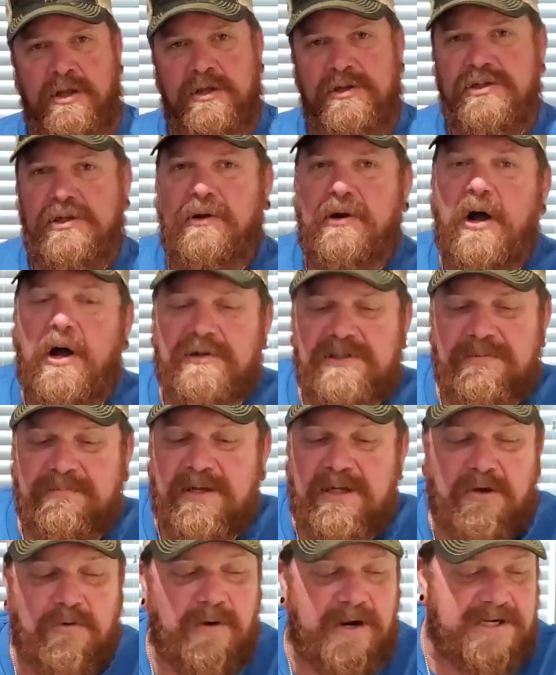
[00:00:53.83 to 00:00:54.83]
So the
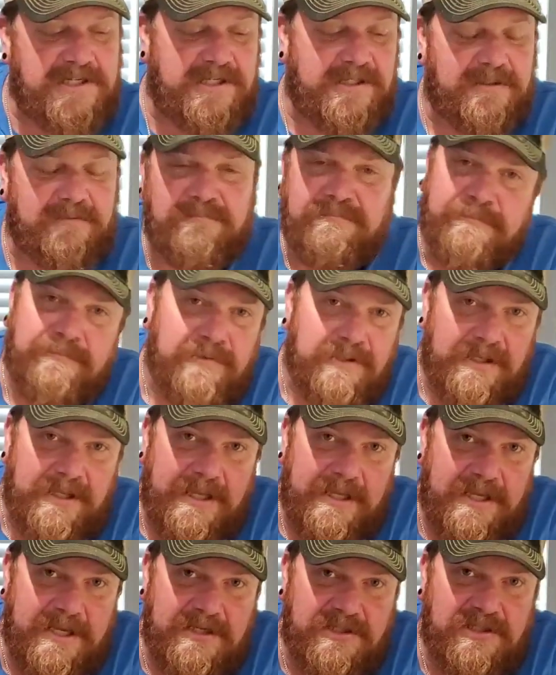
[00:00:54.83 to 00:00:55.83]
ultimate question,
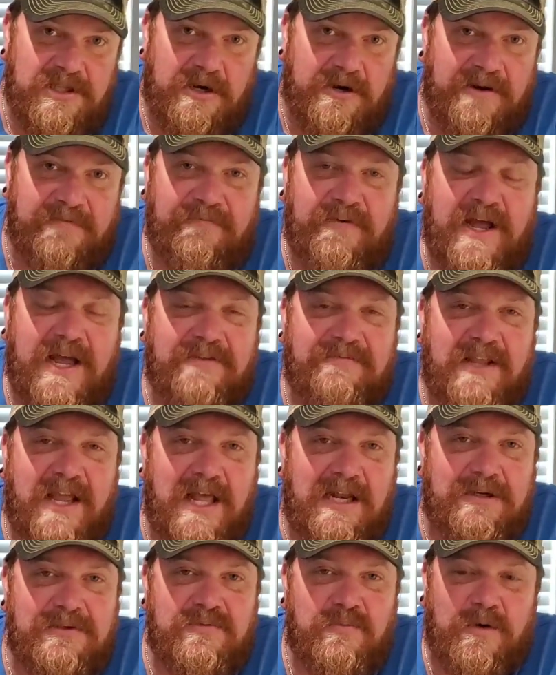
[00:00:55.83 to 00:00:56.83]
is
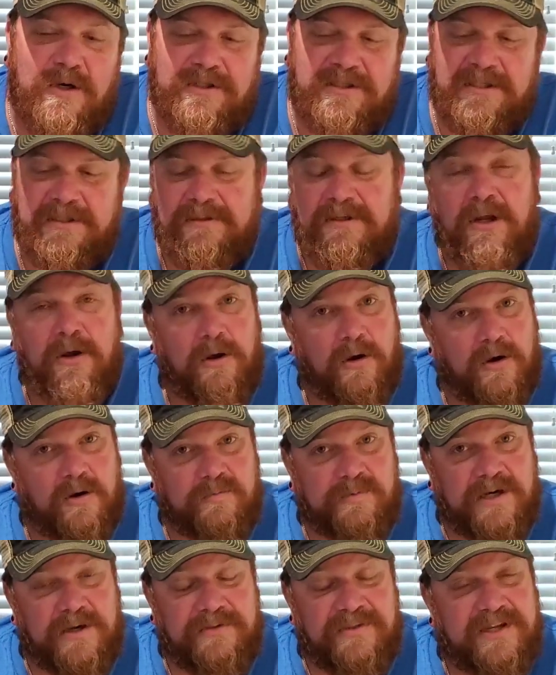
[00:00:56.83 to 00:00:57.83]
$35 worth it, or
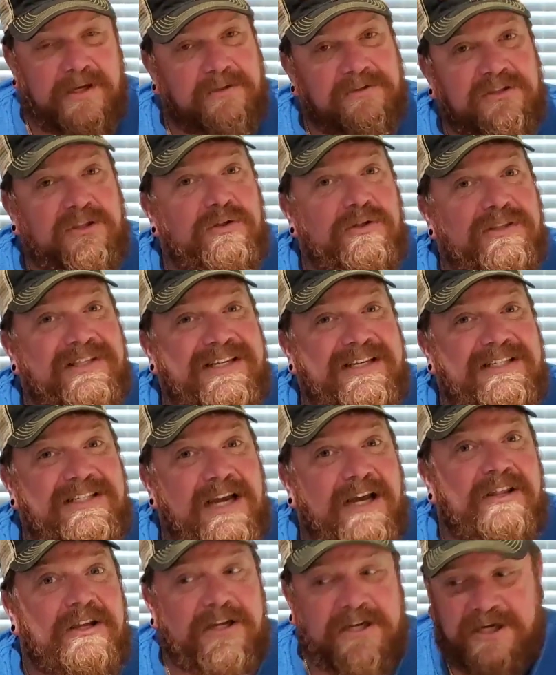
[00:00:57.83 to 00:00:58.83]
will do these
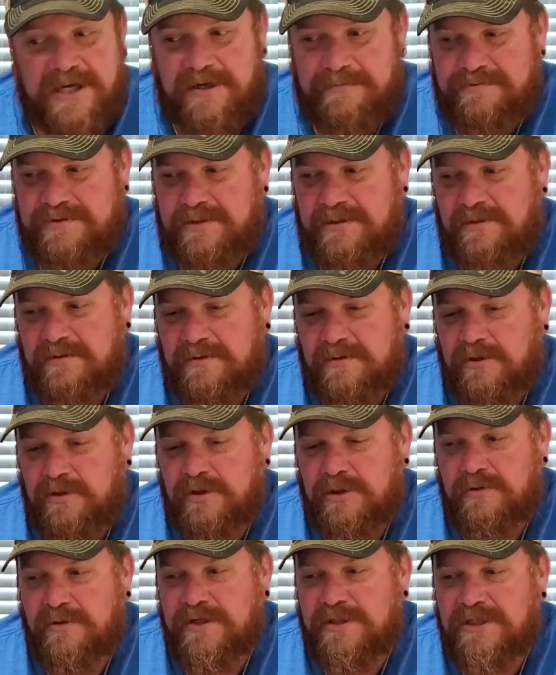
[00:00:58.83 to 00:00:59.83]
other cups
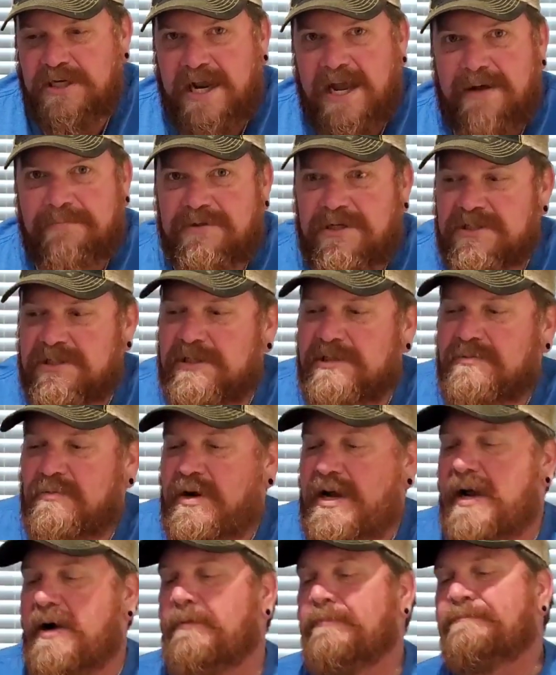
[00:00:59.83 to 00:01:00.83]
do the job just as
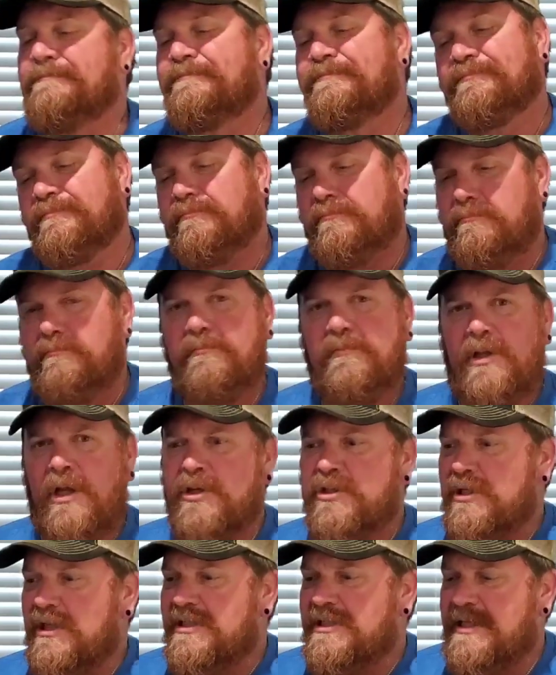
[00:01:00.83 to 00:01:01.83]
well?
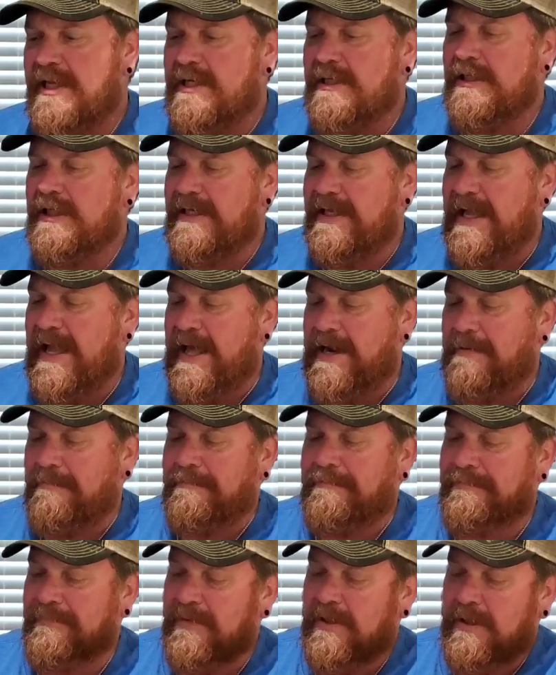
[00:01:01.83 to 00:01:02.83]
So let's take a look at them.
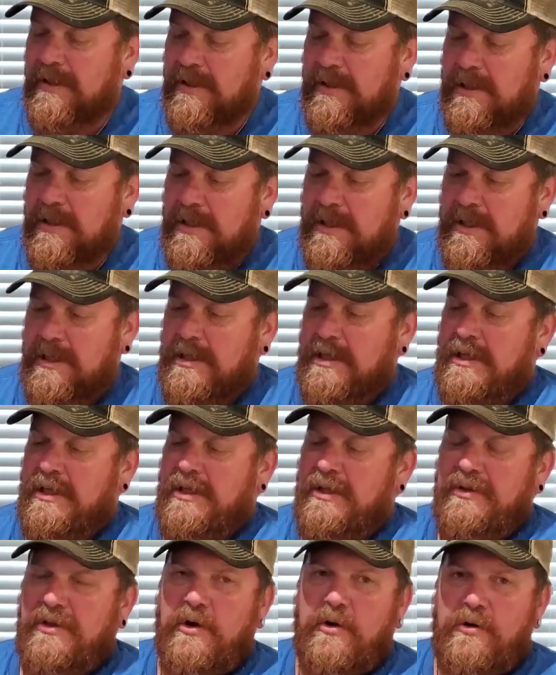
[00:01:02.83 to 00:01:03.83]

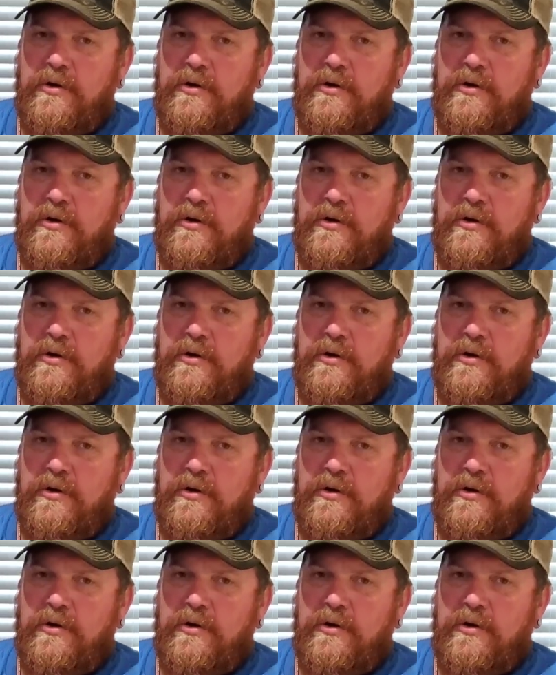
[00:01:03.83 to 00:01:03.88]
The